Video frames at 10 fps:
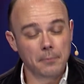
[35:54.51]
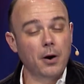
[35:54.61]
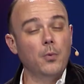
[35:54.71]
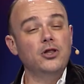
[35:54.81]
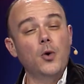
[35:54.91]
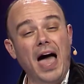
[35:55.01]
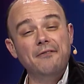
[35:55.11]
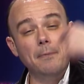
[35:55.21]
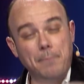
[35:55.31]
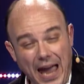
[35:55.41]
But when you
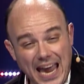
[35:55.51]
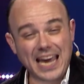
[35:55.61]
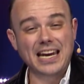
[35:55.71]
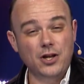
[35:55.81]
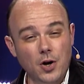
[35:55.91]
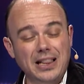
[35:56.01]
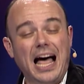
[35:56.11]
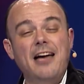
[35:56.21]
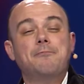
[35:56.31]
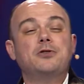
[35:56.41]
have a pain in your life,